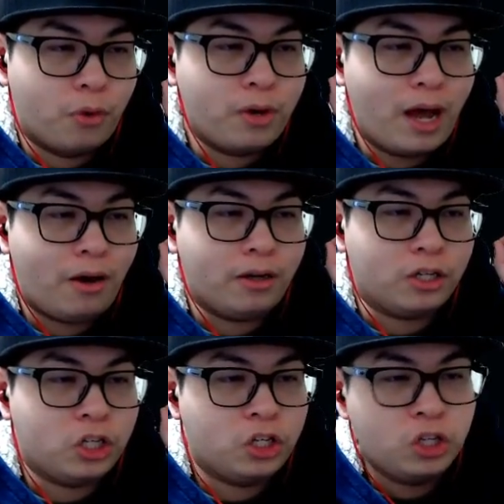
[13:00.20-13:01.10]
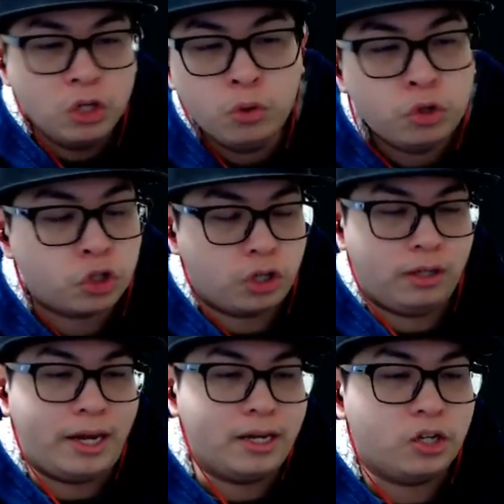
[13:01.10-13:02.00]
down a huge
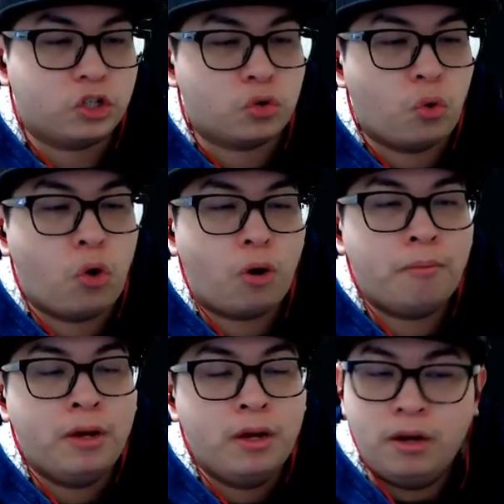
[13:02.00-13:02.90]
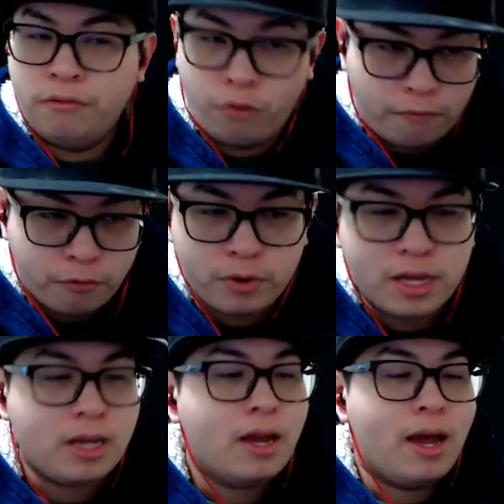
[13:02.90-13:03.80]
Lightning Storm for
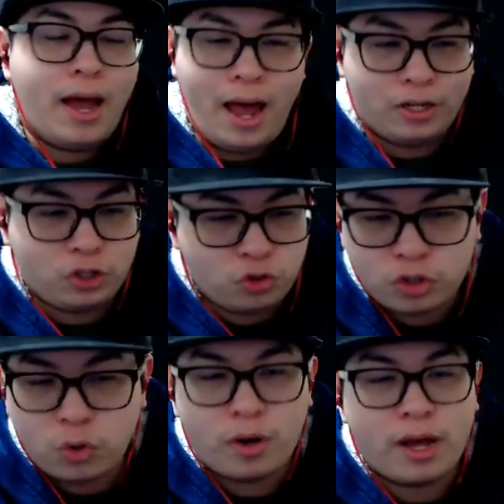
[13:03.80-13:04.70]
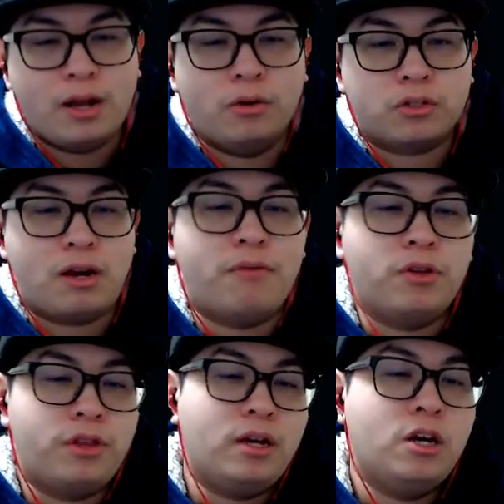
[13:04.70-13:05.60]
free, extra tornadoes,
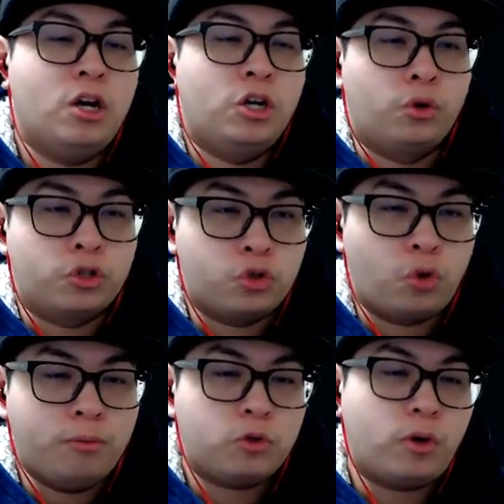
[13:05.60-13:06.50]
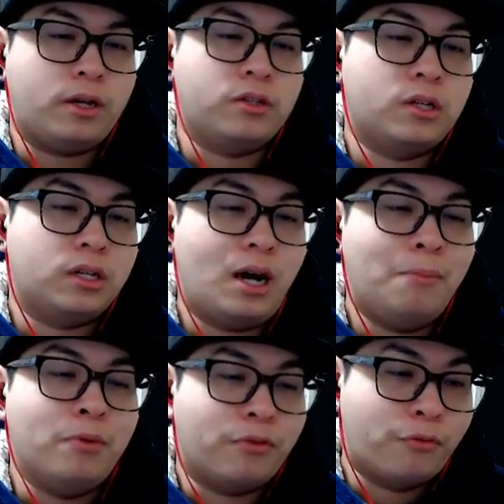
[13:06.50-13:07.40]
everything. Your Storm Strike is going to come
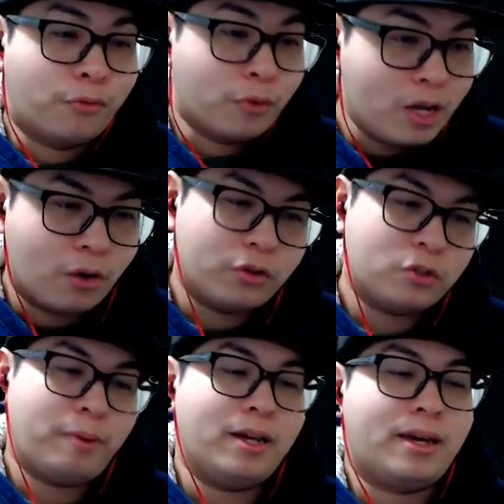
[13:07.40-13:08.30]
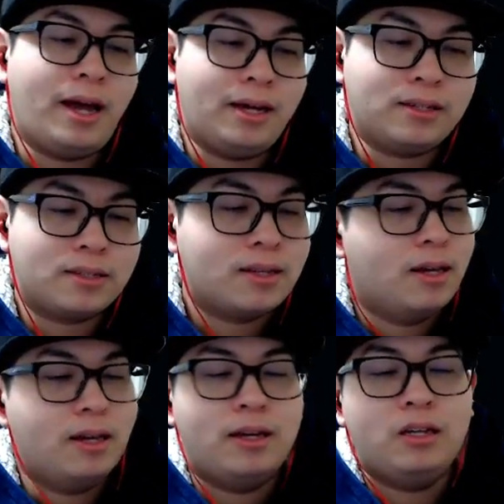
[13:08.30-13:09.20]
with free Earth Spike casts.
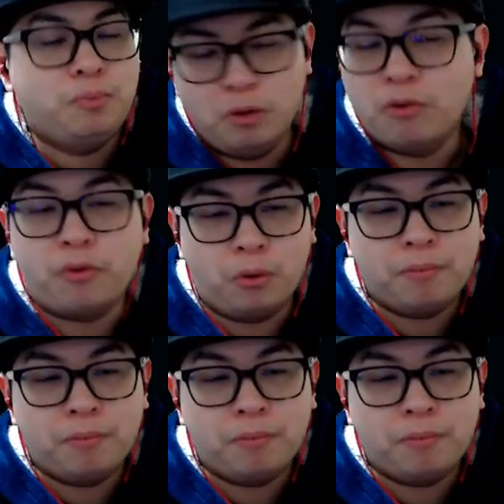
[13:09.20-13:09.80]
It's beautiful.